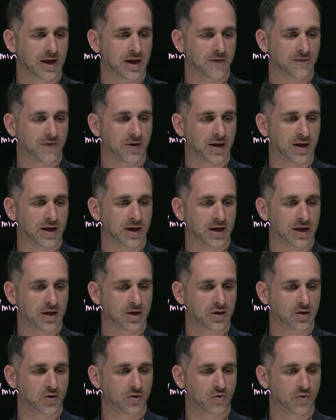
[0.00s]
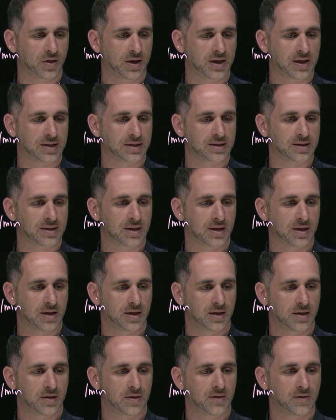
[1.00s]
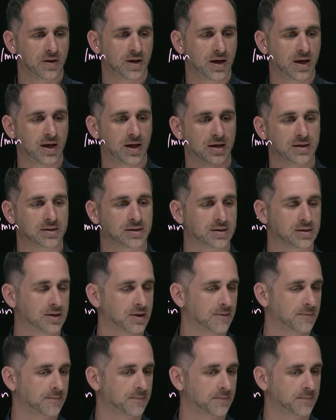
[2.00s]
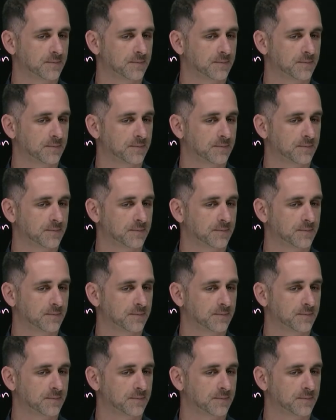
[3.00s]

if I increase this,